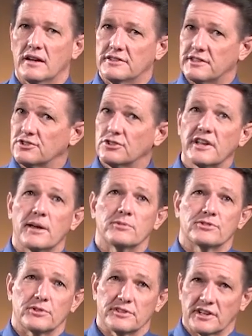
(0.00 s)
Essential
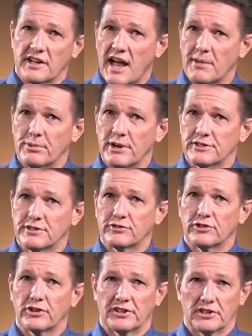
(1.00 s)
Chemistry is a comprehensive
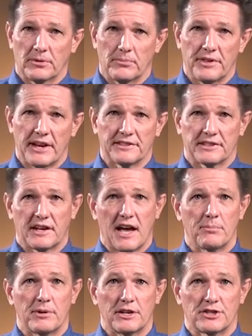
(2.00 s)
curriculum that has a
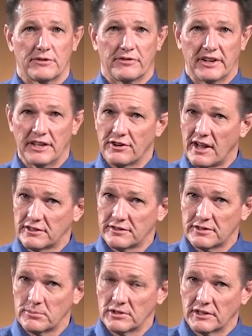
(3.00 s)
combination of interactive
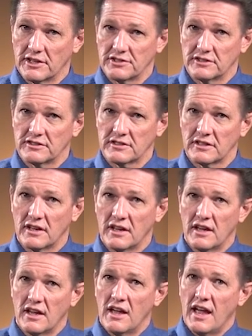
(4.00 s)
simulations
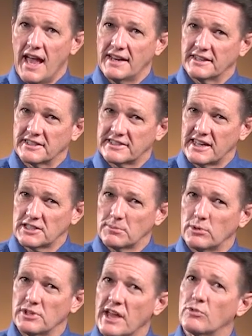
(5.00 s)
and
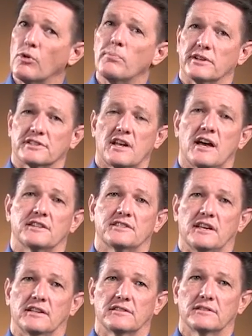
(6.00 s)
accessible yet robust
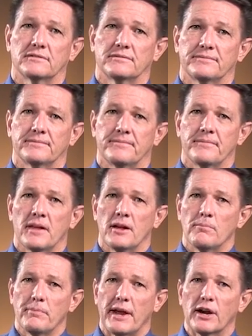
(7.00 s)
content.
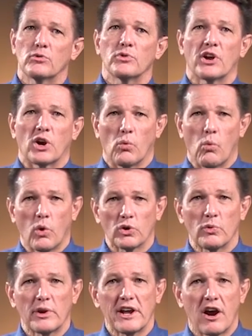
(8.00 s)
Paired with our
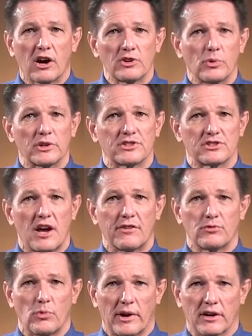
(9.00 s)
award-winning hardware and
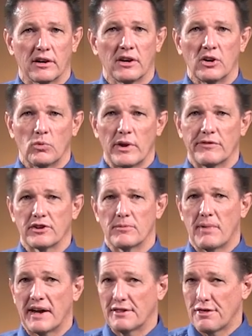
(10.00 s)
software, we have
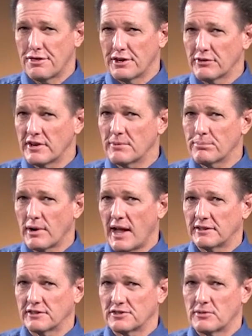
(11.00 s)
combined theory and
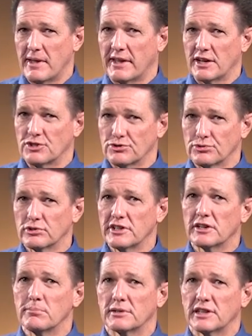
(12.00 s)
practice to make a truly
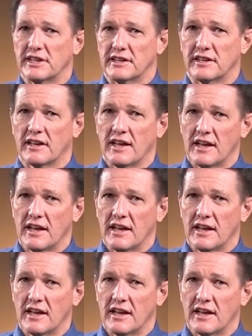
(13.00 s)
complete